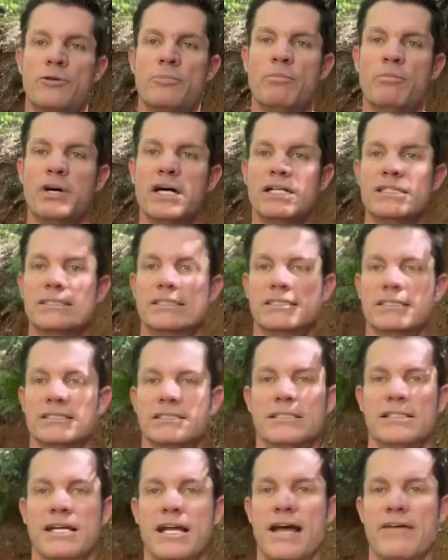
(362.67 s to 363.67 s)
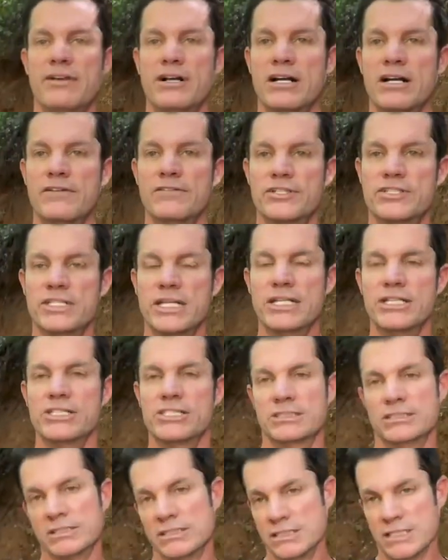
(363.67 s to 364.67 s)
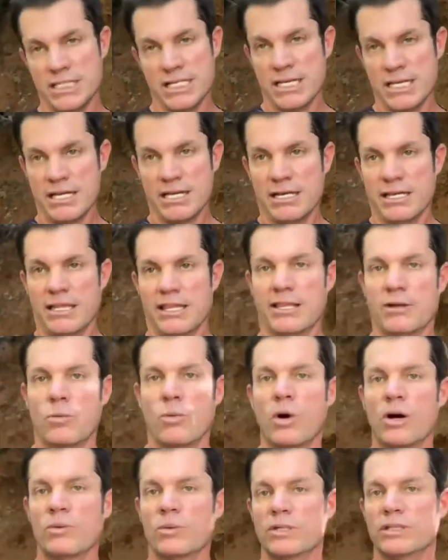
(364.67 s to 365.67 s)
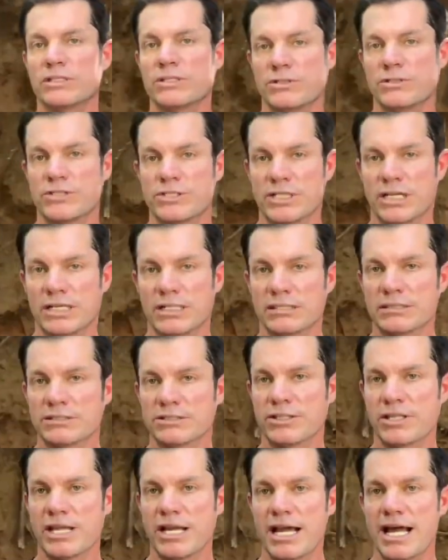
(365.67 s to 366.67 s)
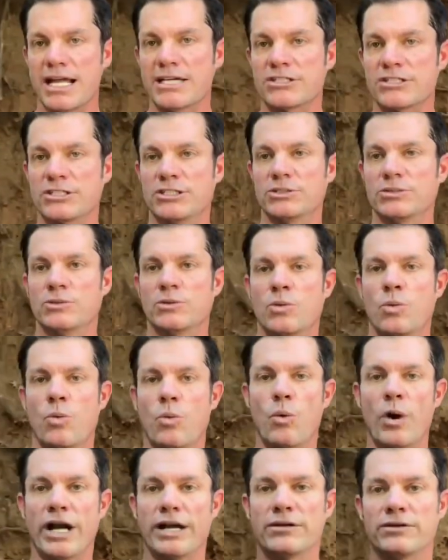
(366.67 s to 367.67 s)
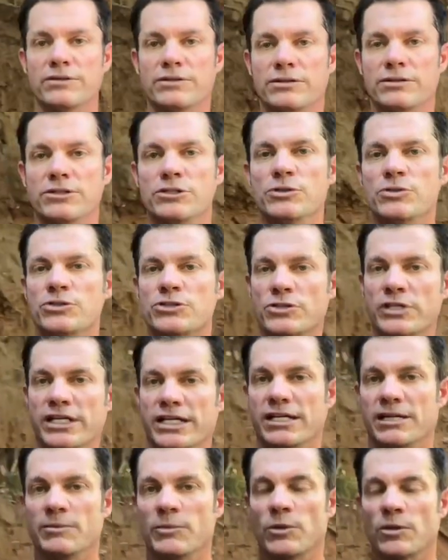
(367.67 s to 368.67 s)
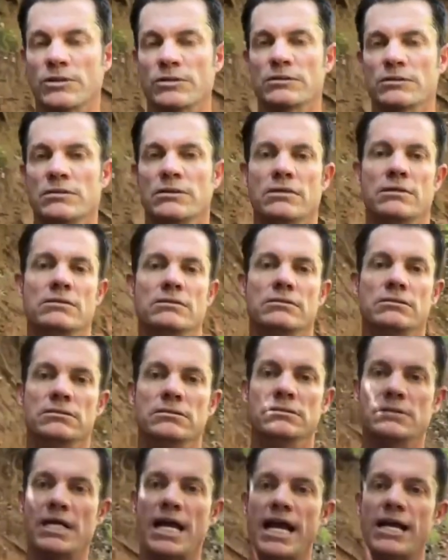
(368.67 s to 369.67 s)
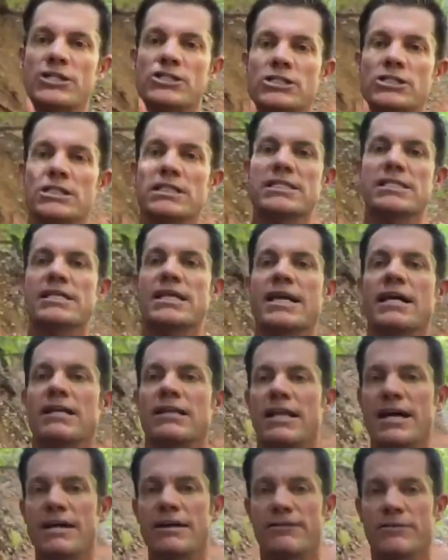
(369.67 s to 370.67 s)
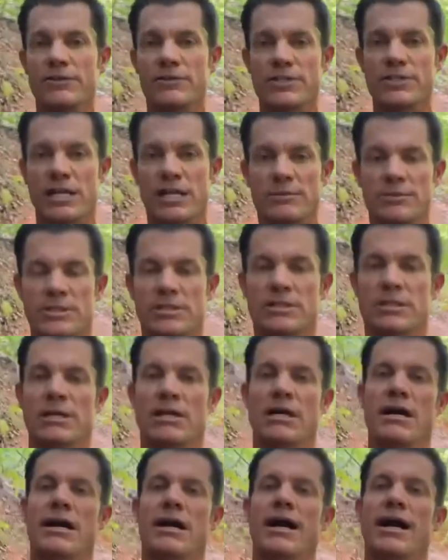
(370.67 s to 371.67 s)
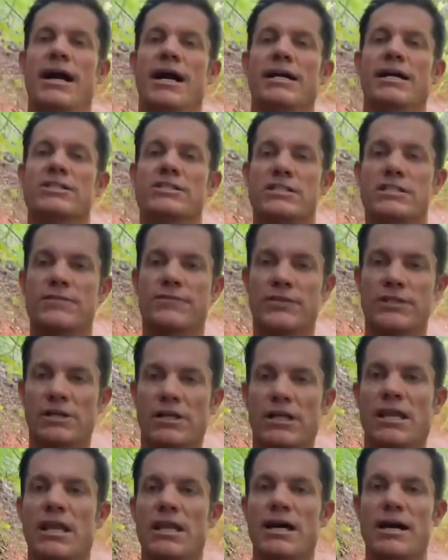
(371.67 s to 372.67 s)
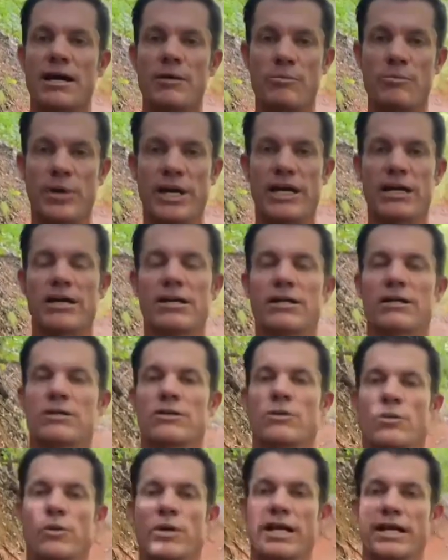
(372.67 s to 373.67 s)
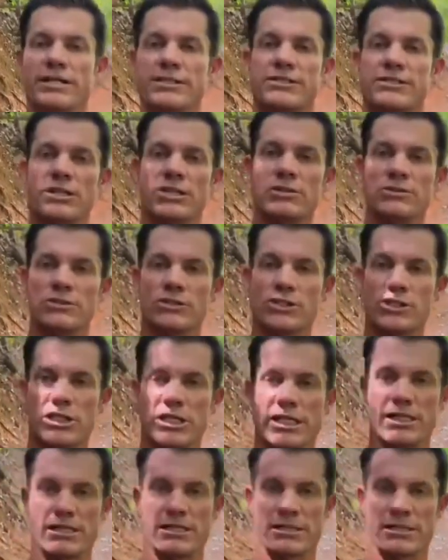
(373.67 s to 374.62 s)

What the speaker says: must have a conversation, then what will you say? Do they ask you, why don't you drink anymore? Actually say out loud a few times, I just feel a lot better when I don't drink.